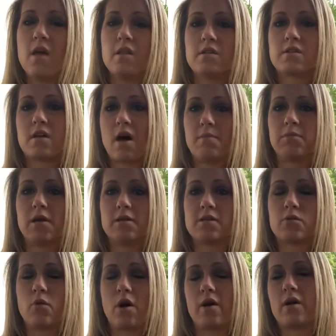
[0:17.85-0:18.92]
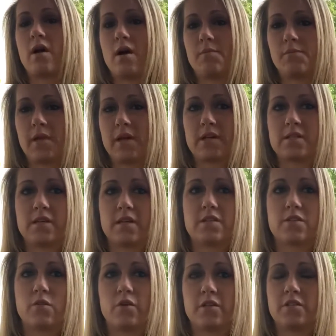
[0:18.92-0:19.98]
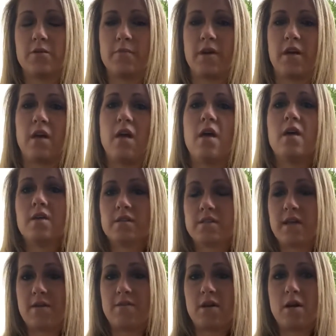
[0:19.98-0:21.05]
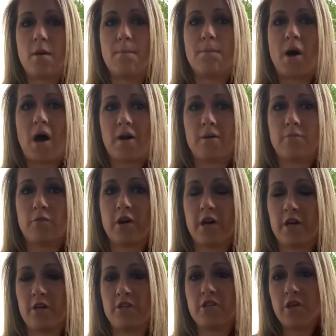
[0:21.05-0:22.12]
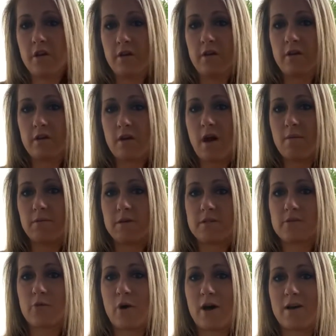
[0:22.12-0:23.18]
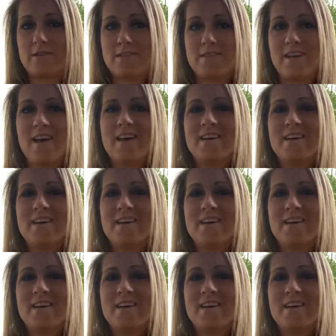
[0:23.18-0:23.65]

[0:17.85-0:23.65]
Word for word: This goblet squat complex is going to be seven bottom range goblet squats,